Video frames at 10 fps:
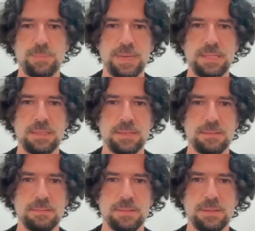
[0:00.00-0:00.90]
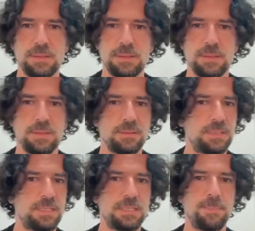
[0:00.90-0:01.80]
better.
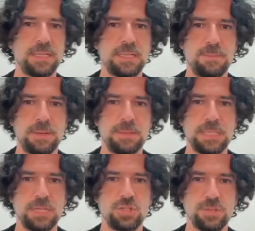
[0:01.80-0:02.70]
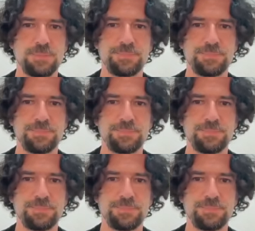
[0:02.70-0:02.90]
This is a better implementation.